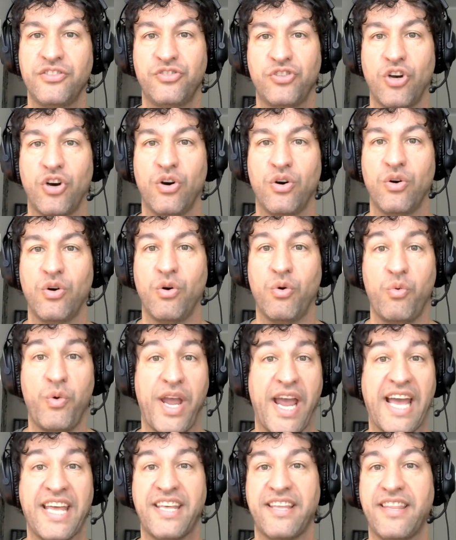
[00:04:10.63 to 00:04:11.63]
So
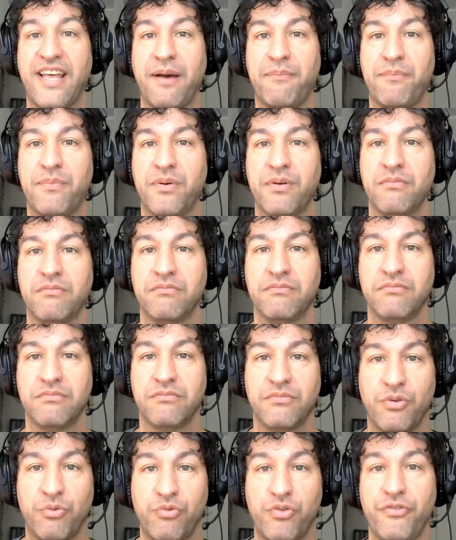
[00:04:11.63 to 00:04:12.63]
we ended up
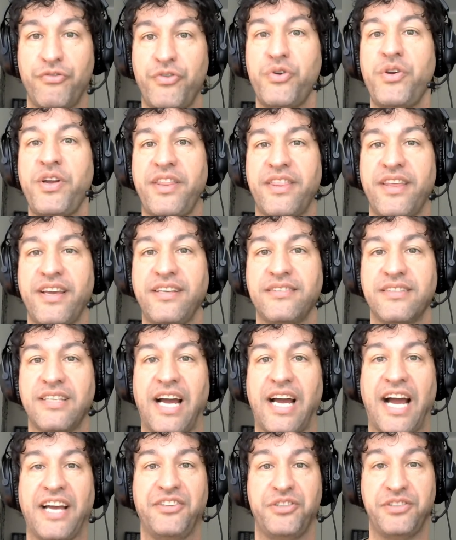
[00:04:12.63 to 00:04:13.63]
reviewing
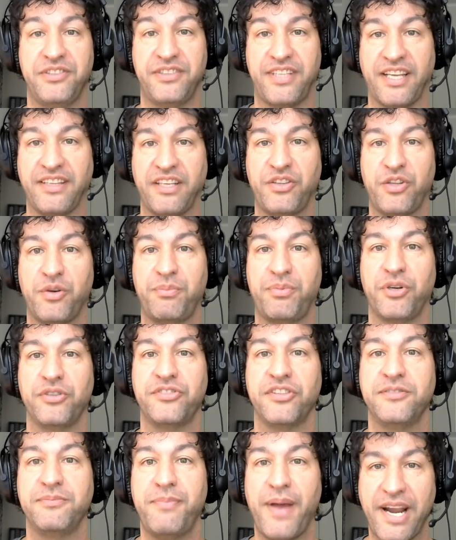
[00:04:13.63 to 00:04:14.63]
this, understanding the
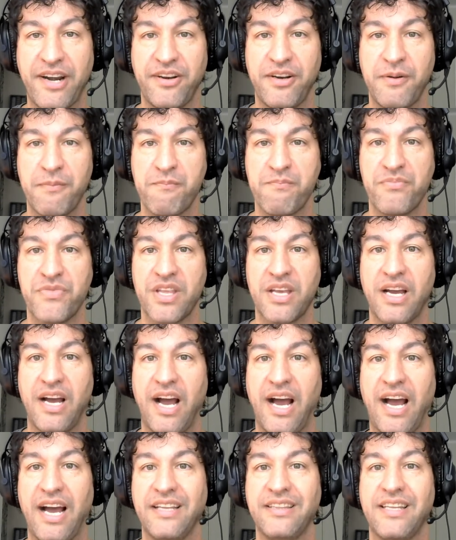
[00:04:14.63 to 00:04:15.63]
process better,
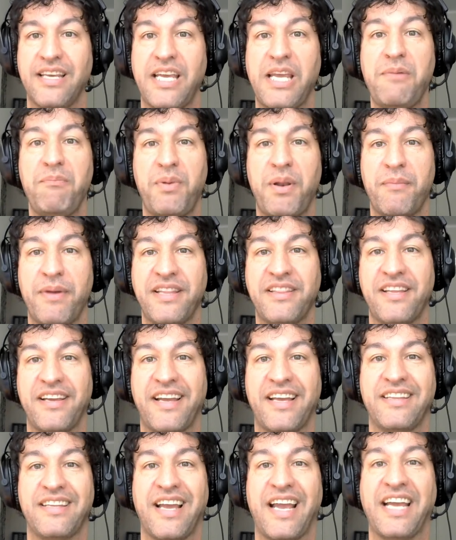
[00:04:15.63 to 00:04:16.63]
and
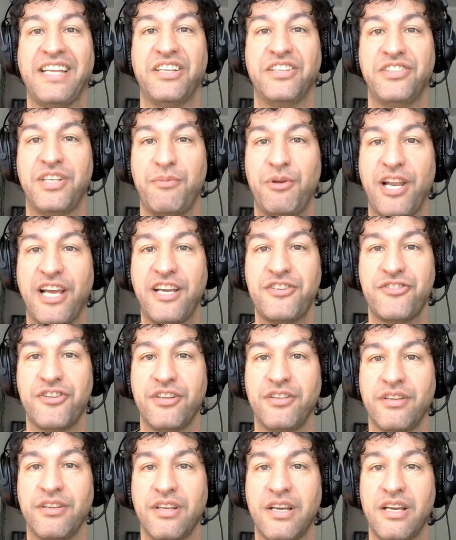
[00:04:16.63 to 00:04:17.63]
implementing it in the
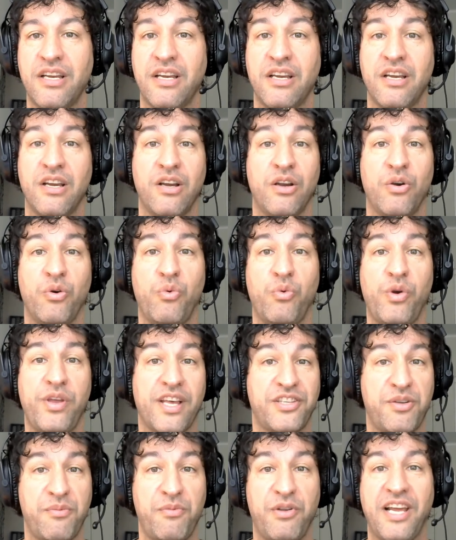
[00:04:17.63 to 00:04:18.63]
simulation
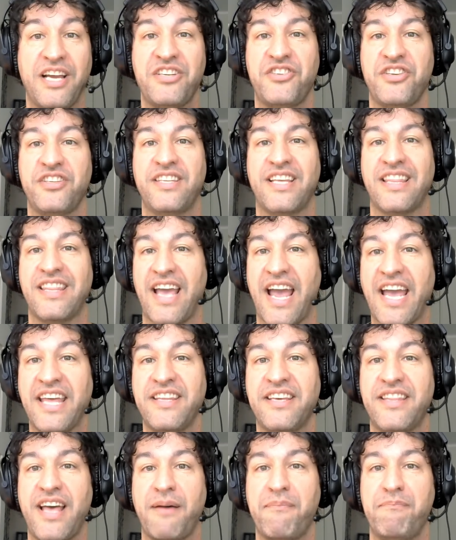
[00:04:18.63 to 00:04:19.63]
with a simulation that
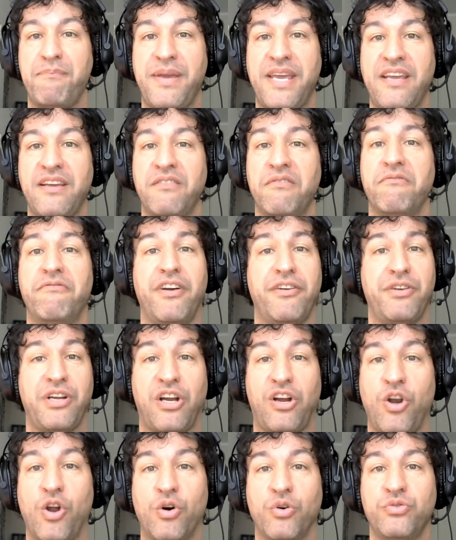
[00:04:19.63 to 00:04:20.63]
ended up being
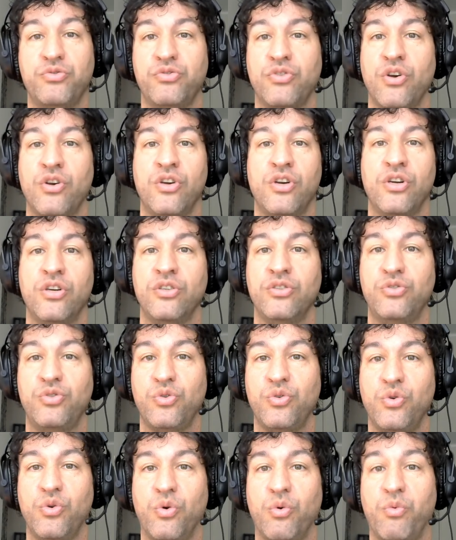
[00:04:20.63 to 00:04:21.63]
very close
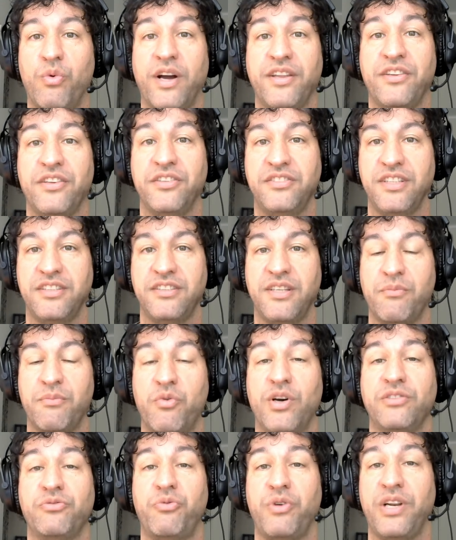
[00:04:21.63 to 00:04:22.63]
to what the
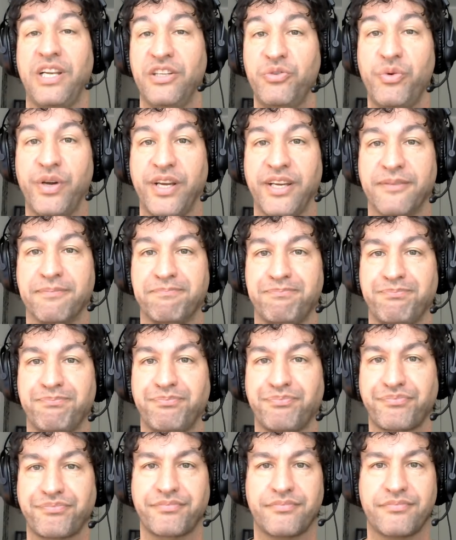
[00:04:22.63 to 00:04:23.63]
system was really doing.
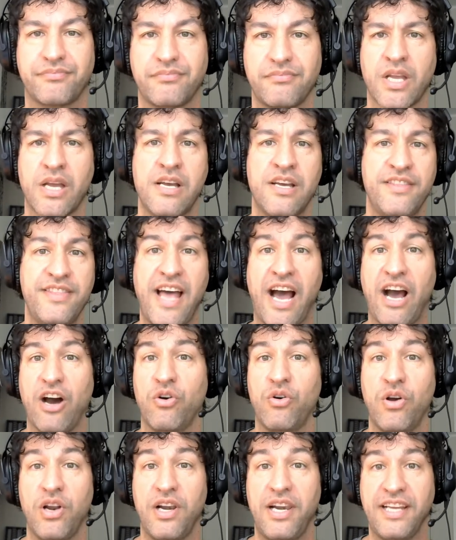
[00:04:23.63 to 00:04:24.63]

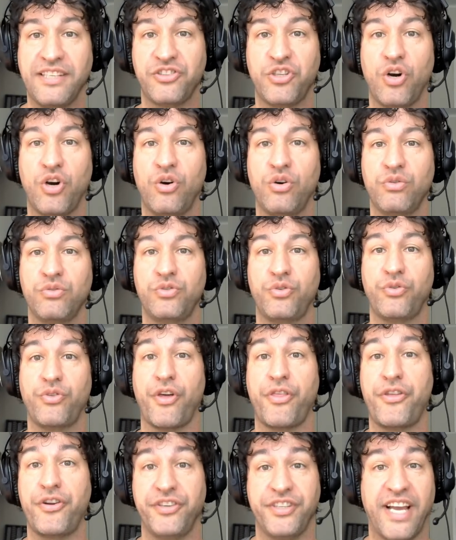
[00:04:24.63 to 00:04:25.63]
Now, let's go to
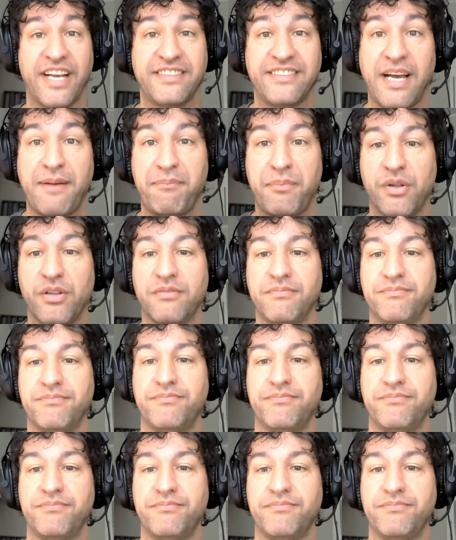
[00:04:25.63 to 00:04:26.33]
the third example.